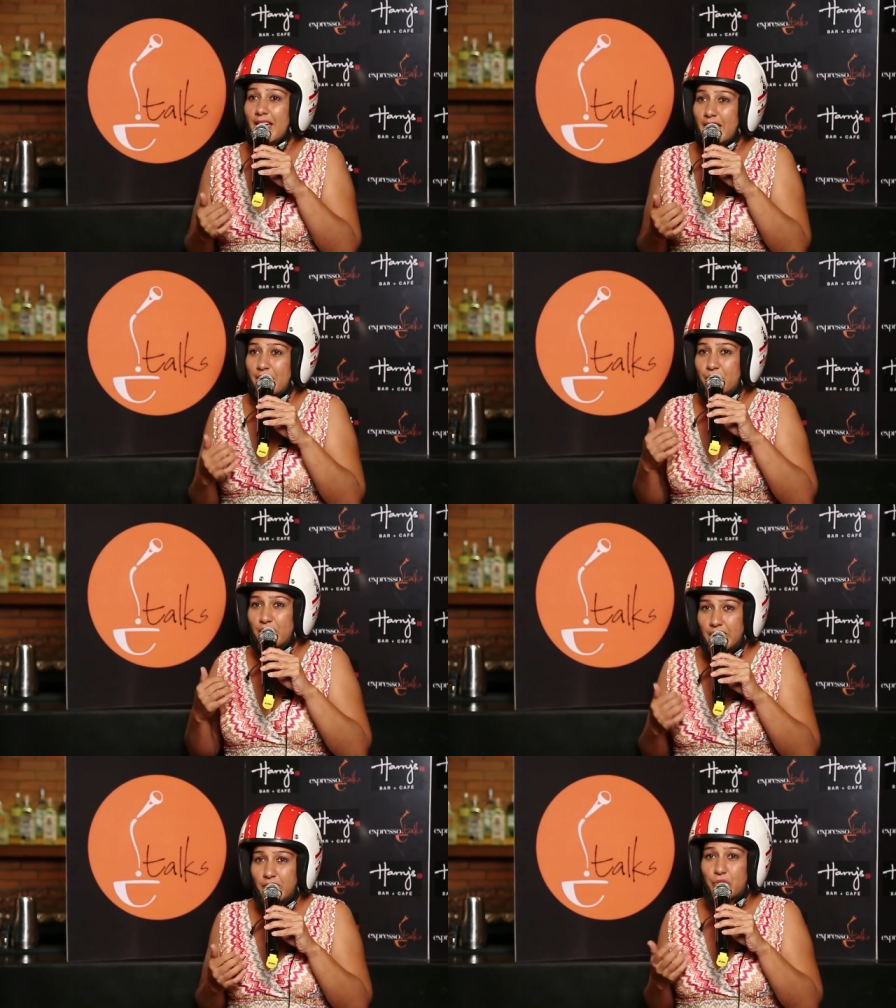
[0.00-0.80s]
and I
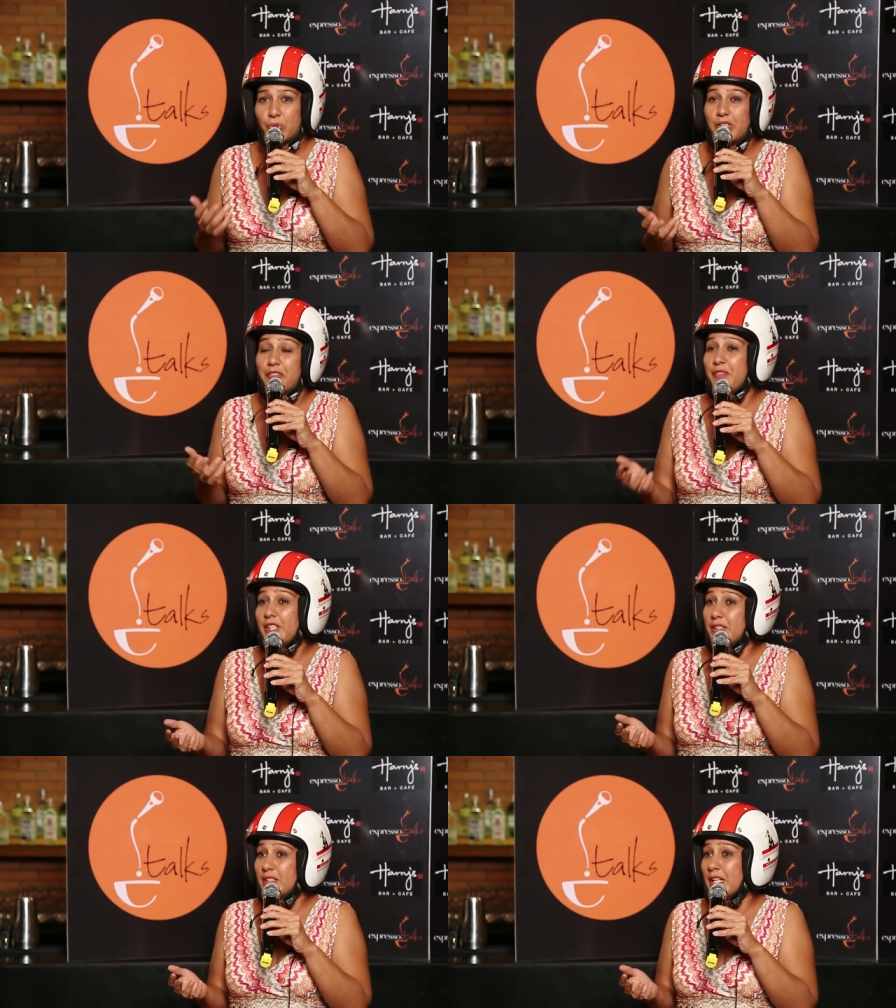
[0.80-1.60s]
really truly
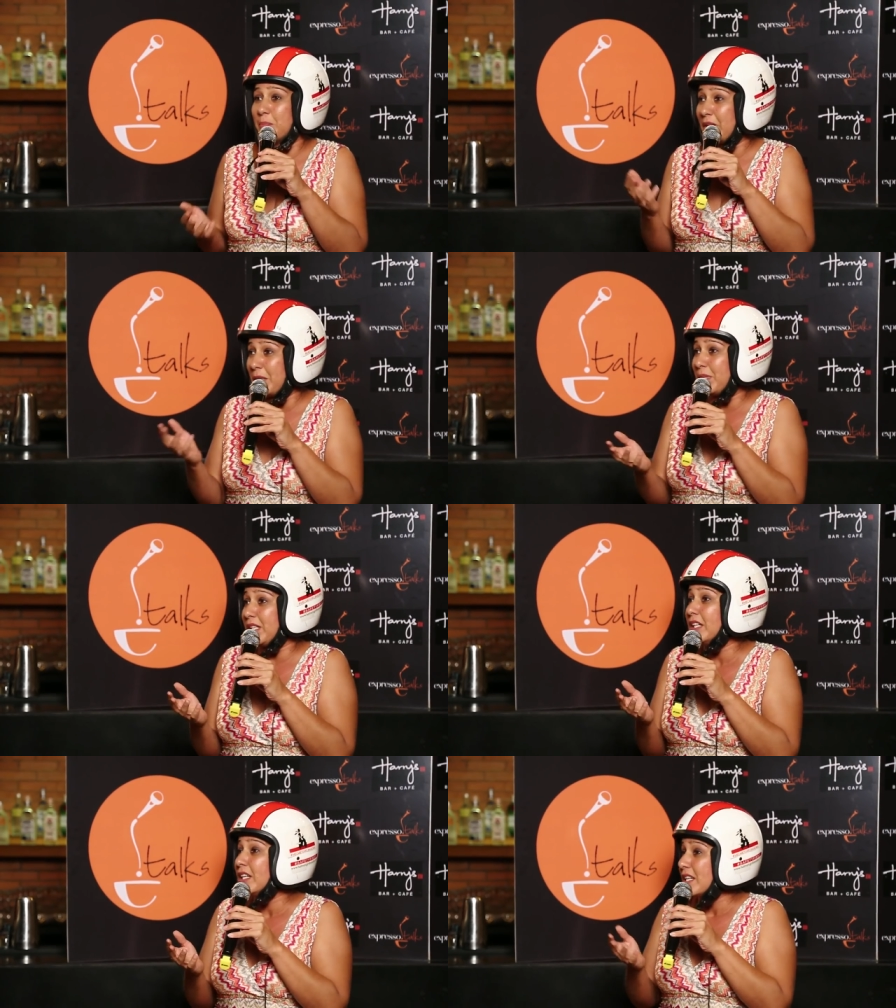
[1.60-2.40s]
feel that
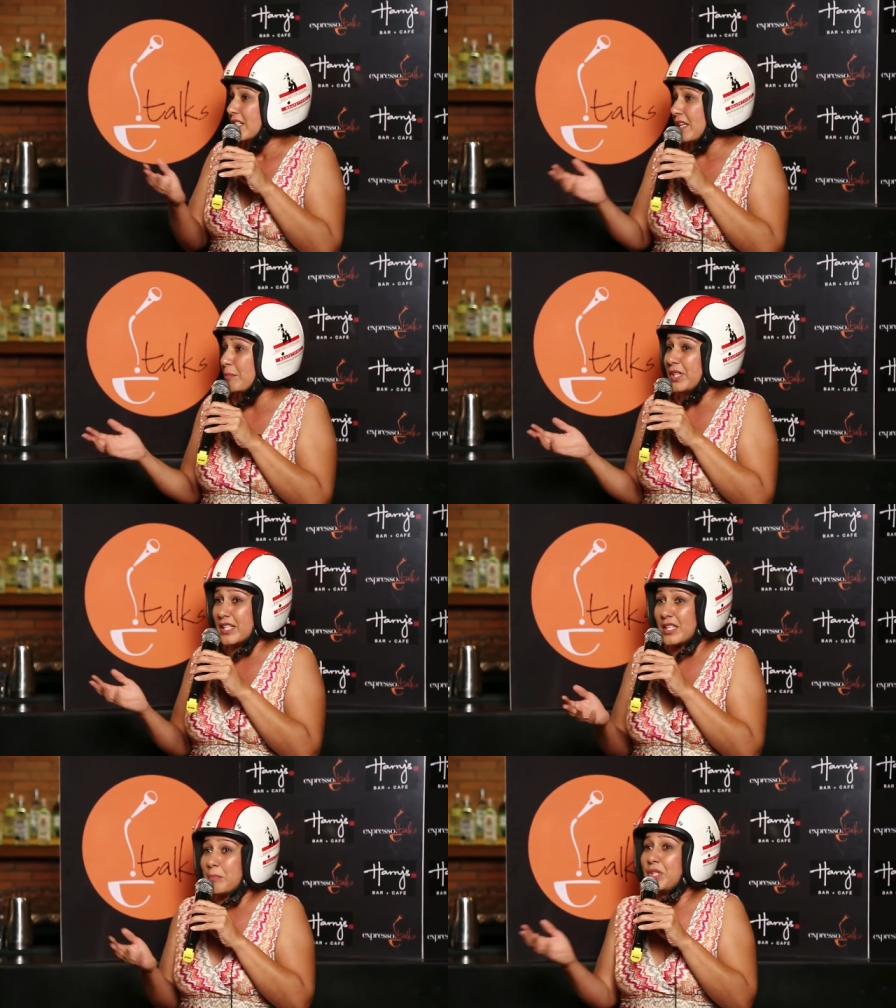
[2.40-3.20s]
maybe
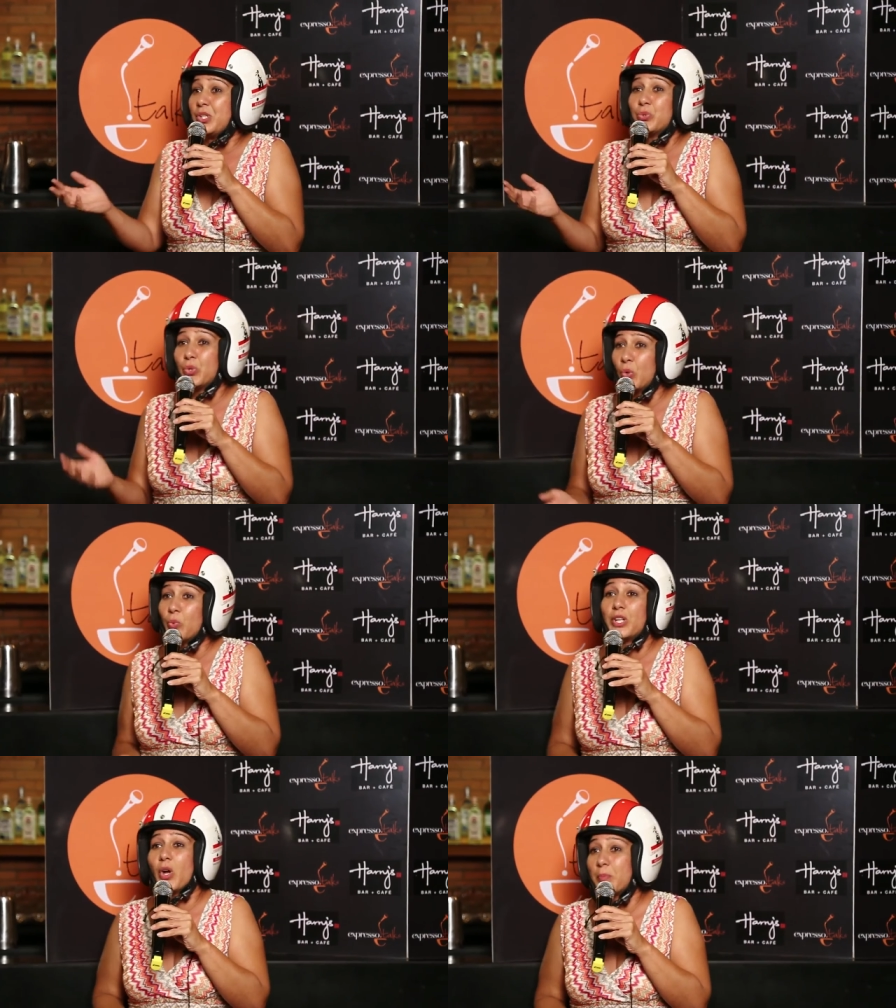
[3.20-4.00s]
someday somebody you know
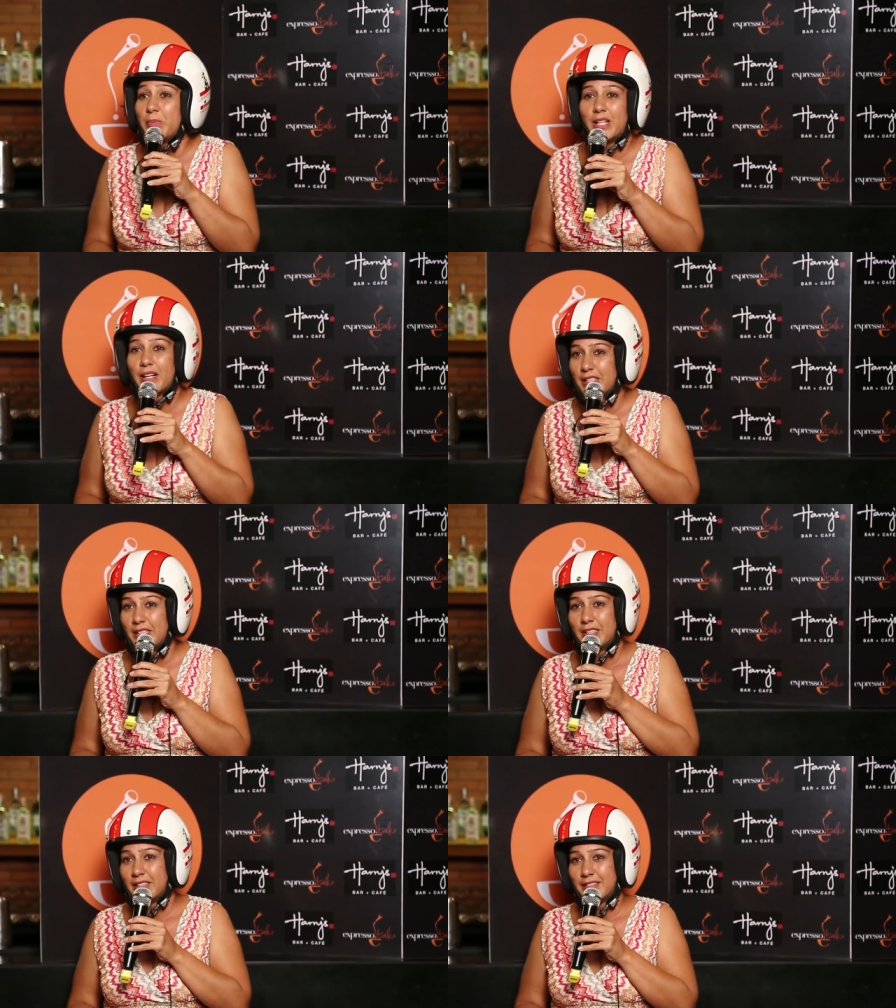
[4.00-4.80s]
will not be
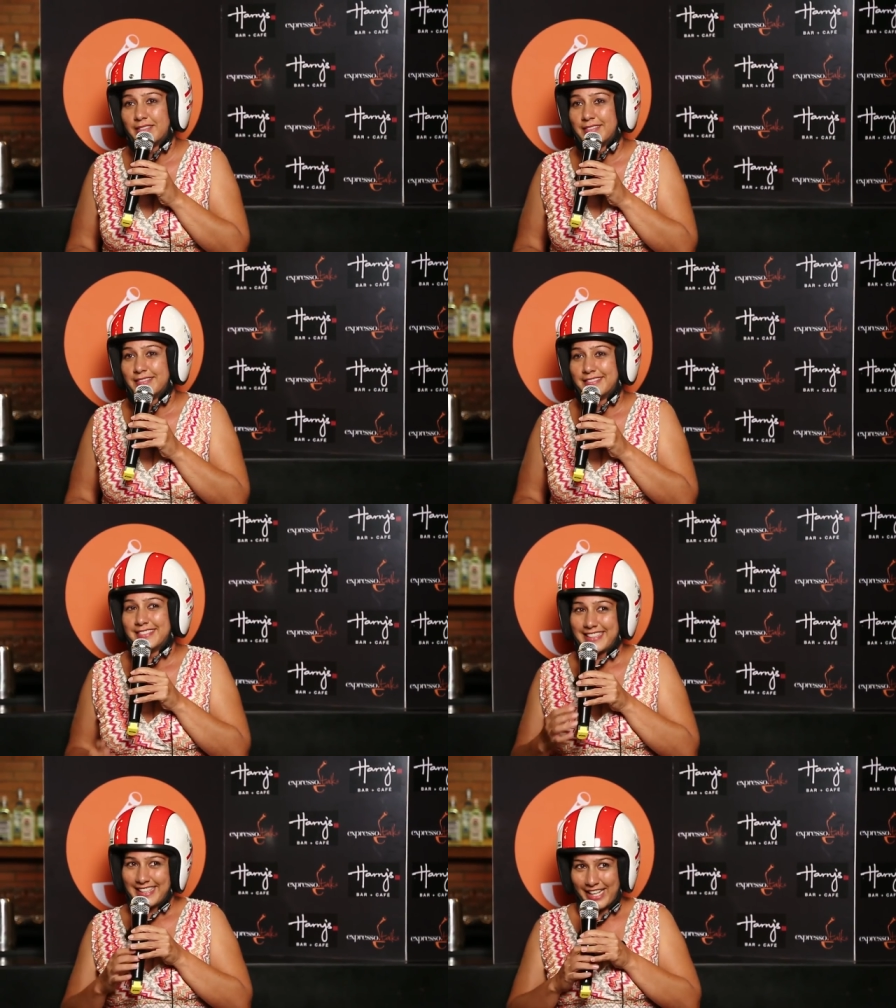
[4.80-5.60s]
lucky.
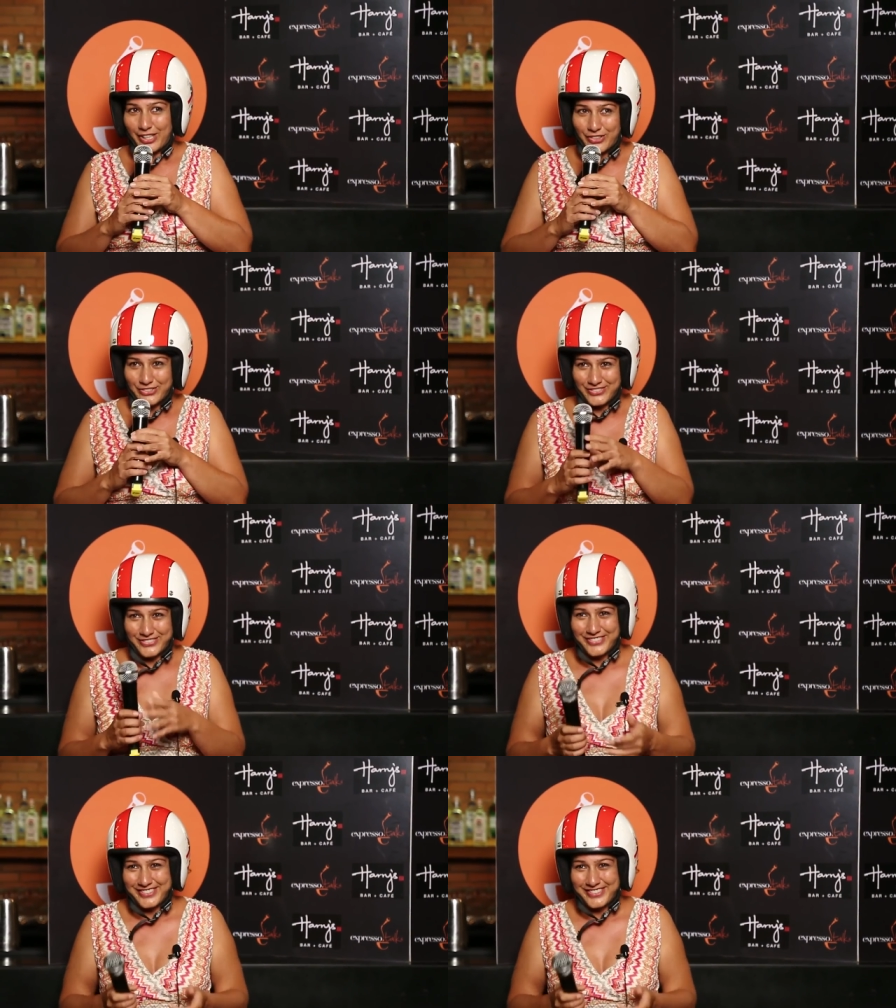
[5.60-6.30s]
Thank you.